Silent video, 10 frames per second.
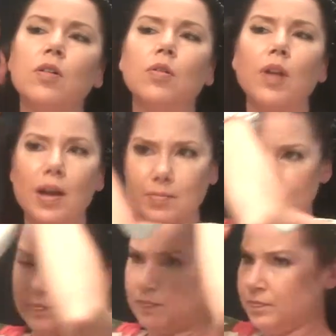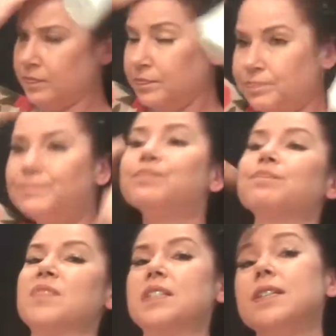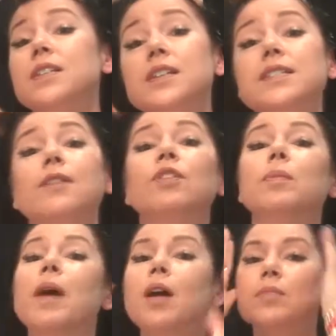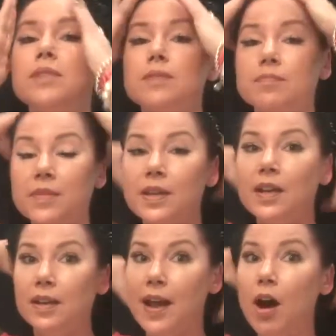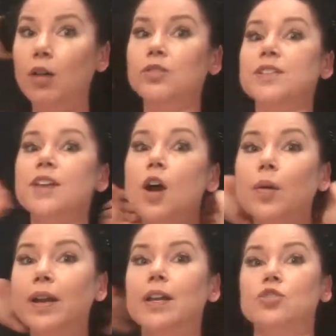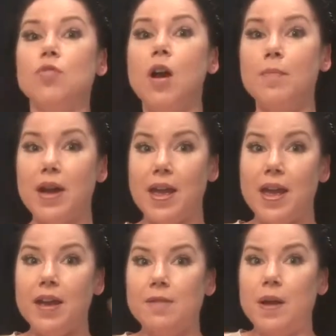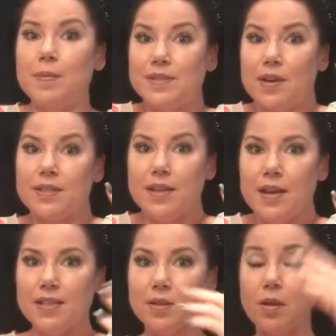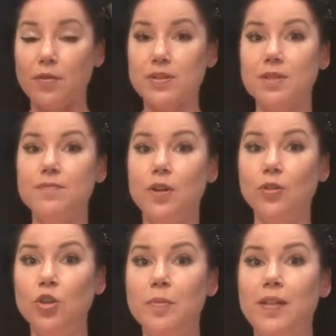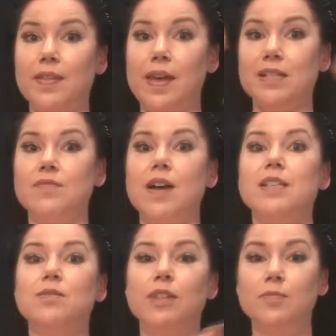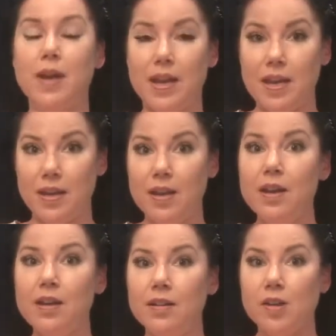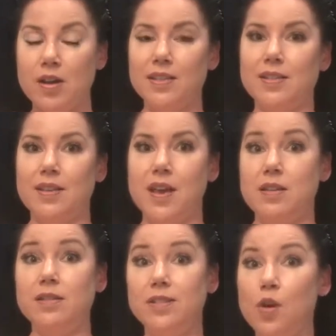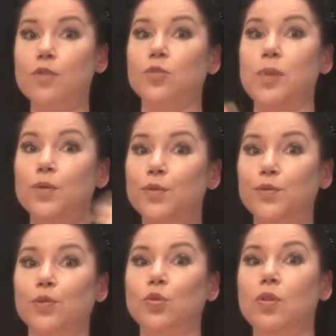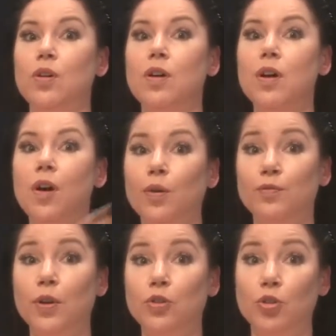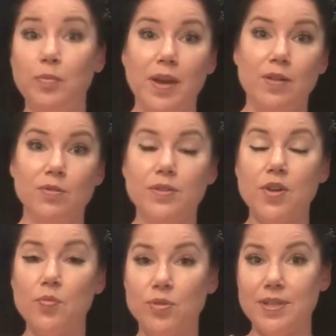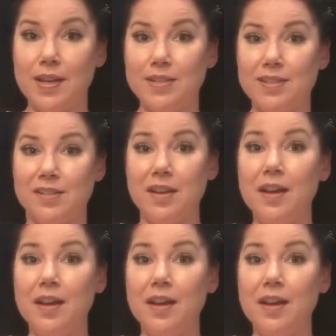all up 60 to 70 pumps. Now I'll just go in and dry my hair upside down so I've got some volume, and the Activance will leave my hair nice and soft but full of volume and also protected.